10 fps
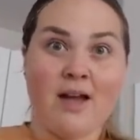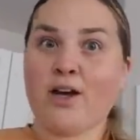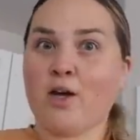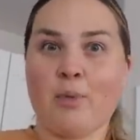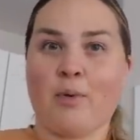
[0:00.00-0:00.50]

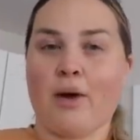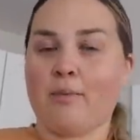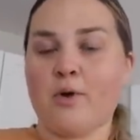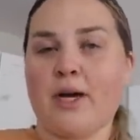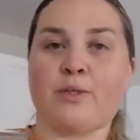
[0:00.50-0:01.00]
I could be wrong.
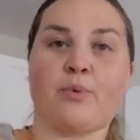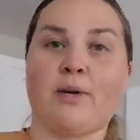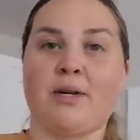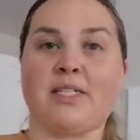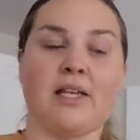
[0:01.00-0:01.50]
I'm no expert.
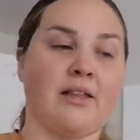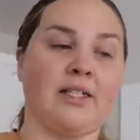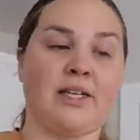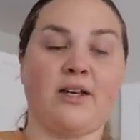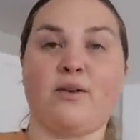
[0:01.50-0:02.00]
I'm not selling
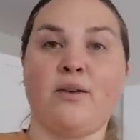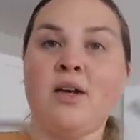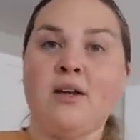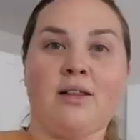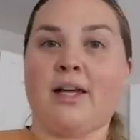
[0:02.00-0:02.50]
this on you.
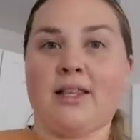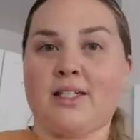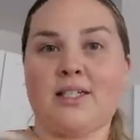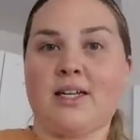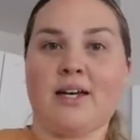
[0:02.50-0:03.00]
Like,
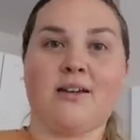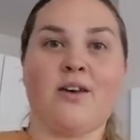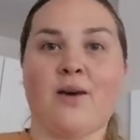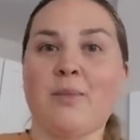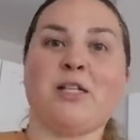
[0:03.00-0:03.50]
this is not,
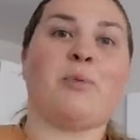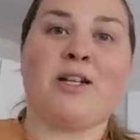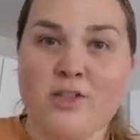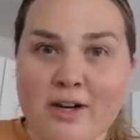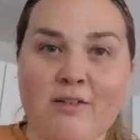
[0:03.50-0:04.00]
you know, I'm not
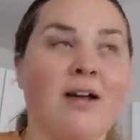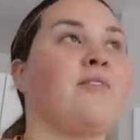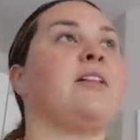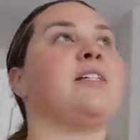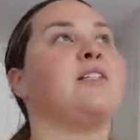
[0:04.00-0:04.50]
sponsored. I don't
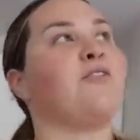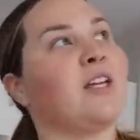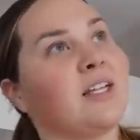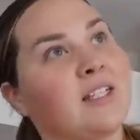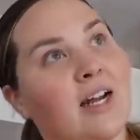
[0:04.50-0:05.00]
have a list of
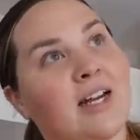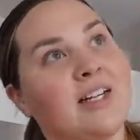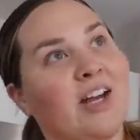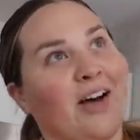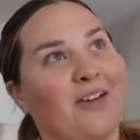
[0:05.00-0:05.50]
things that I
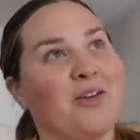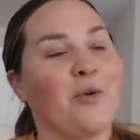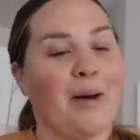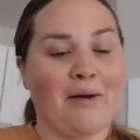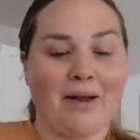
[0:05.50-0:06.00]
can tell
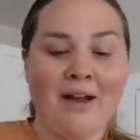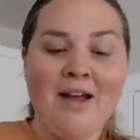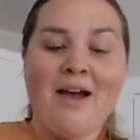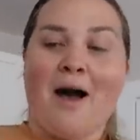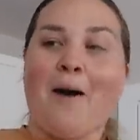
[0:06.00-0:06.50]
you about it.
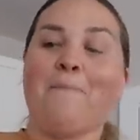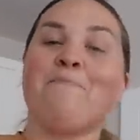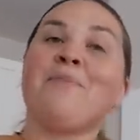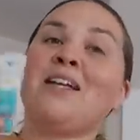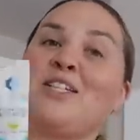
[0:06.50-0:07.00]

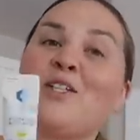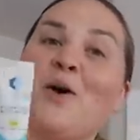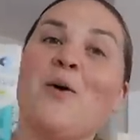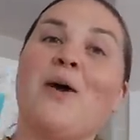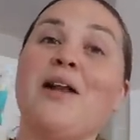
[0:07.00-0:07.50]
Um,
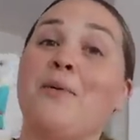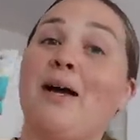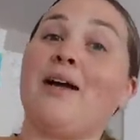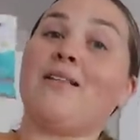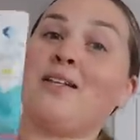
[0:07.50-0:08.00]
so
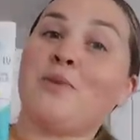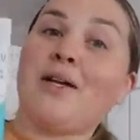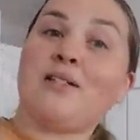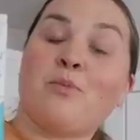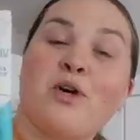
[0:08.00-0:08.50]
anyway, this
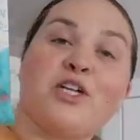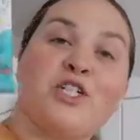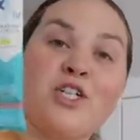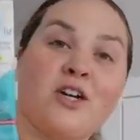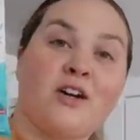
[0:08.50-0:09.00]
one has more
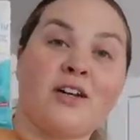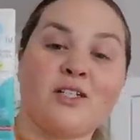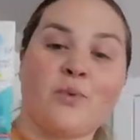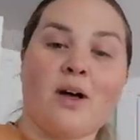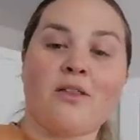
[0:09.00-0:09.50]
sugar
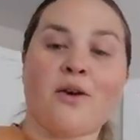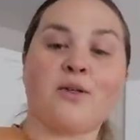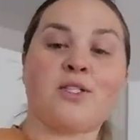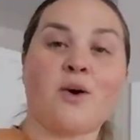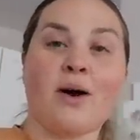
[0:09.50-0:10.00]
as well
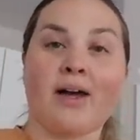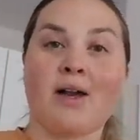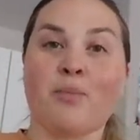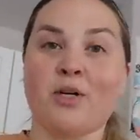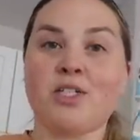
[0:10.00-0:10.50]
though. So I
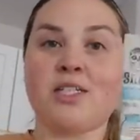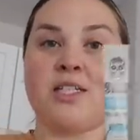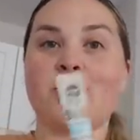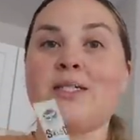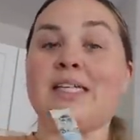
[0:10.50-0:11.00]
had purchased
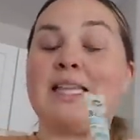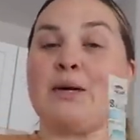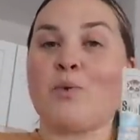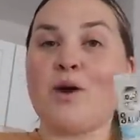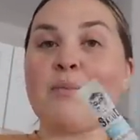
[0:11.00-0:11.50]
these ones and
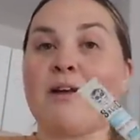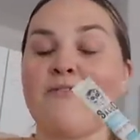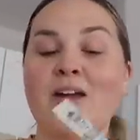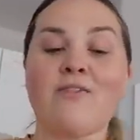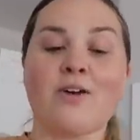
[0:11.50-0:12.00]
they weren't my
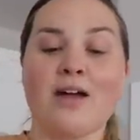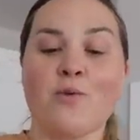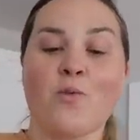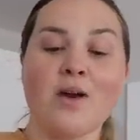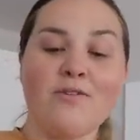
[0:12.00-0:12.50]
favorite.
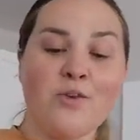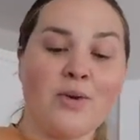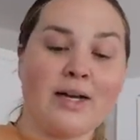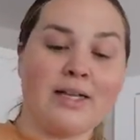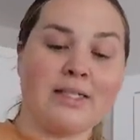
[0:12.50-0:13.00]
And one of
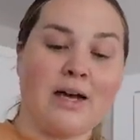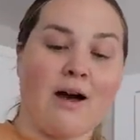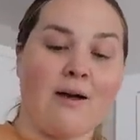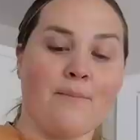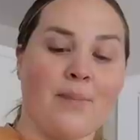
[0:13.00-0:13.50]
you guys,
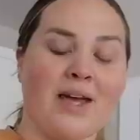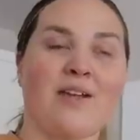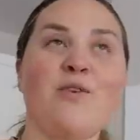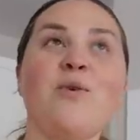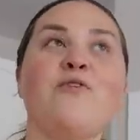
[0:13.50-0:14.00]
um,
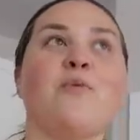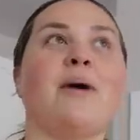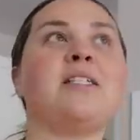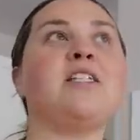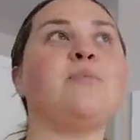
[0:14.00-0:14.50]
I don't know if you
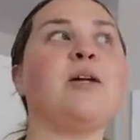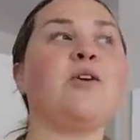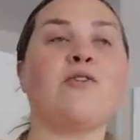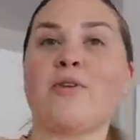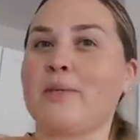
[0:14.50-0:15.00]
messaged me
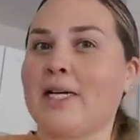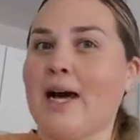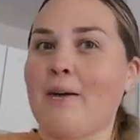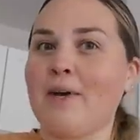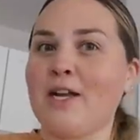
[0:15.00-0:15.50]
or if it was a
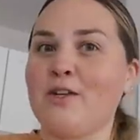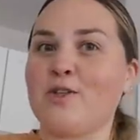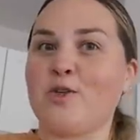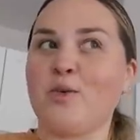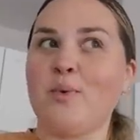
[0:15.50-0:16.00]
comment on
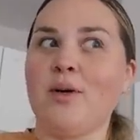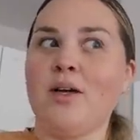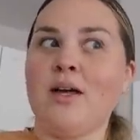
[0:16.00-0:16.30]
YouTube.